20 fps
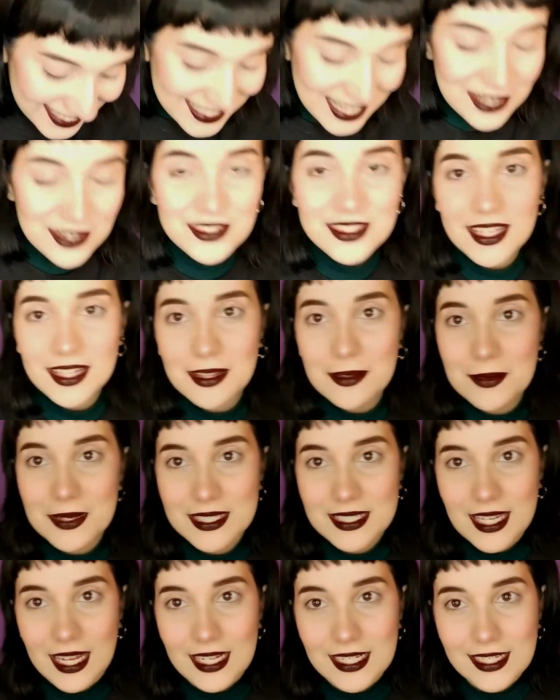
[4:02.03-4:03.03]
Can you tell I'm
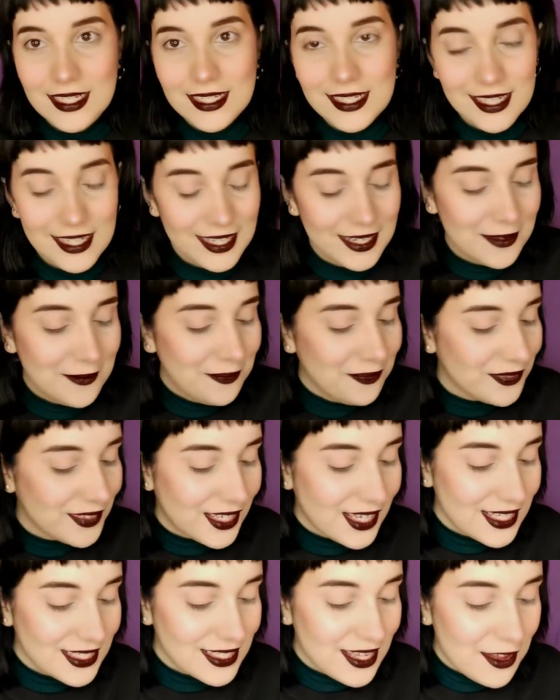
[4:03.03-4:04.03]
excited?
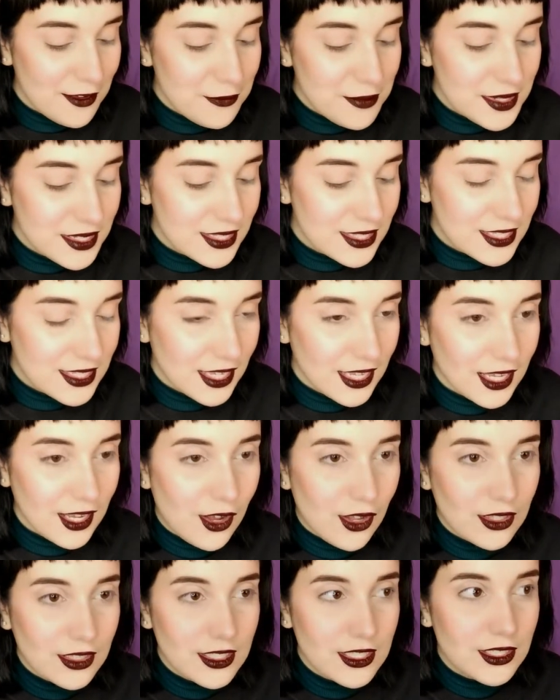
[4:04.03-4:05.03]
Because I've been seeing
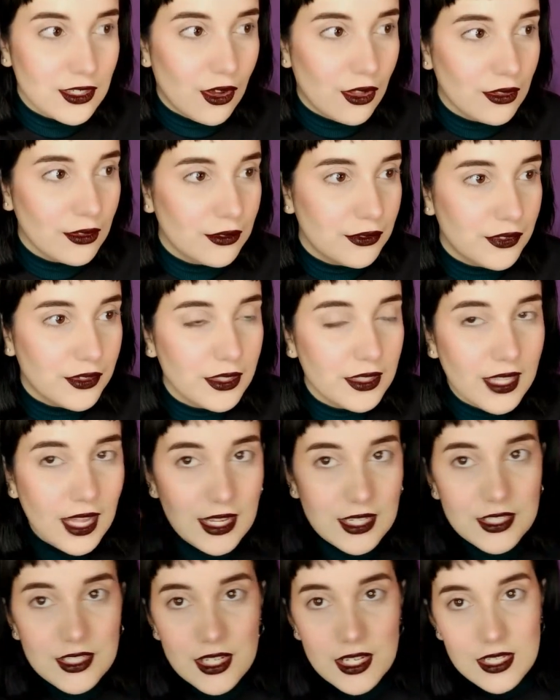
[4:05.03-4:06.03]
all these colorful
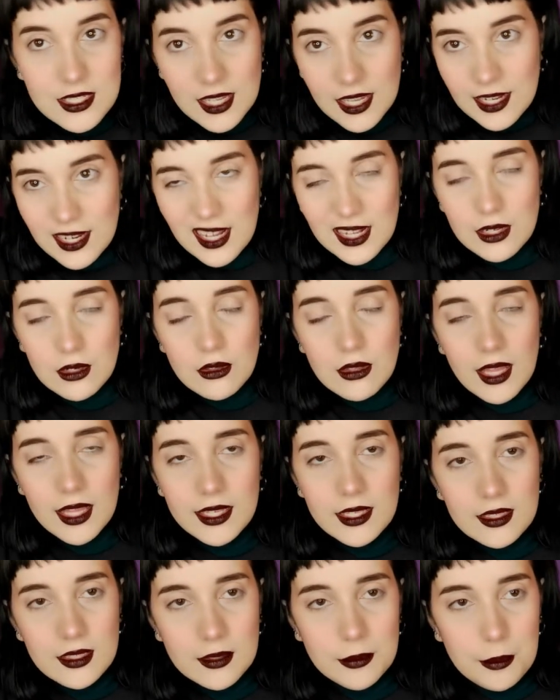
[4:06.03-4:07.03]
lashes and I don't
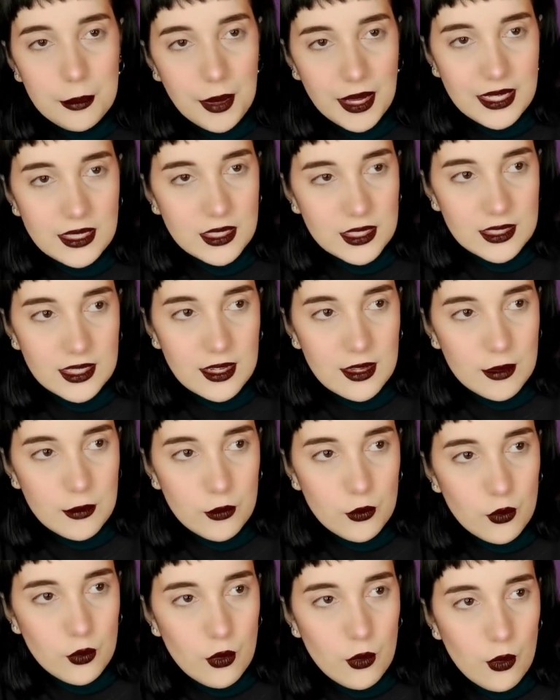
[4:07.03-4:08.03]
like painting
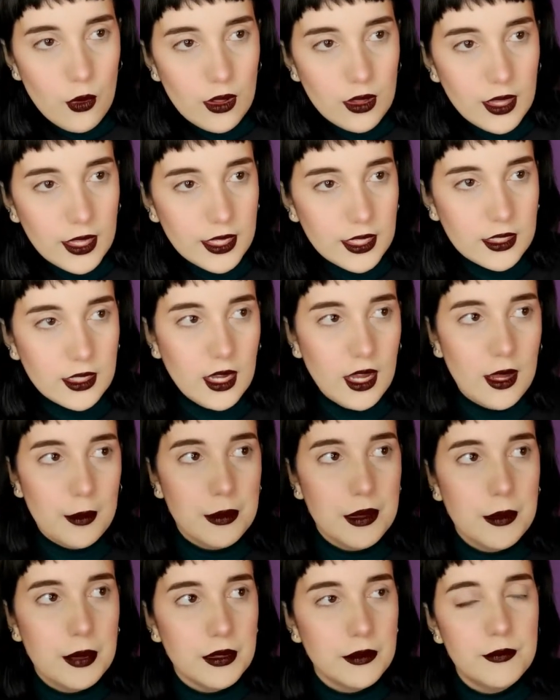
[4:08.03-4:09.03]
them like
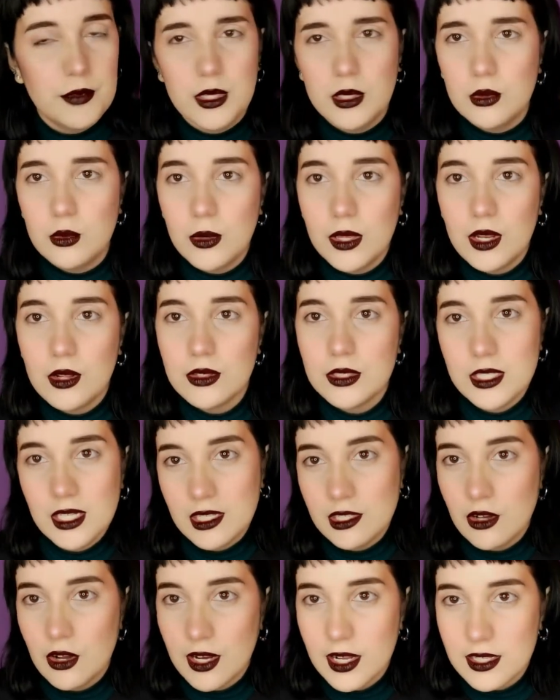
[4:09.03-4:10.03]
people have been doing on
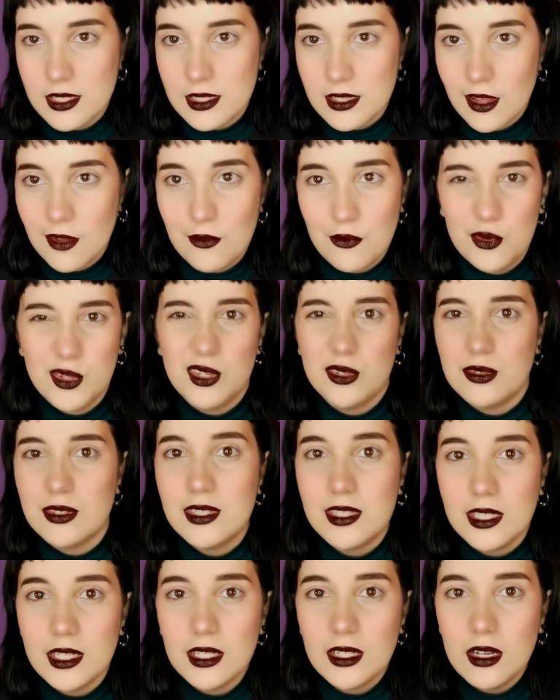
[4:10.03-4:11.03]
TikTok and stuff with
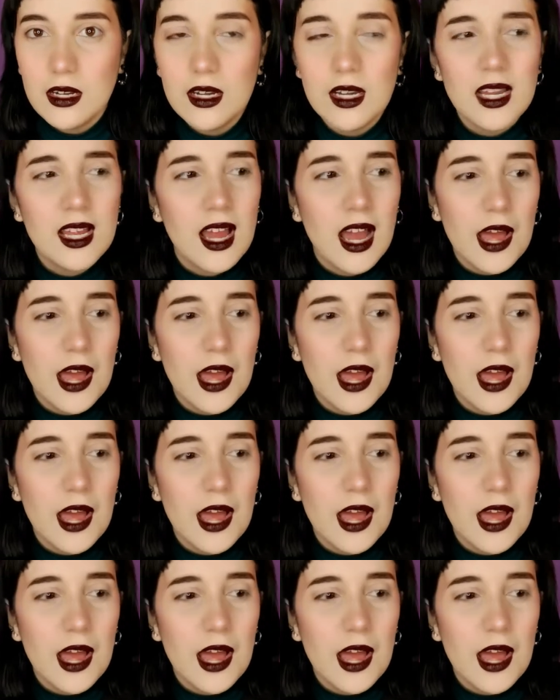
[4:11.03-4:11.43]
concealer.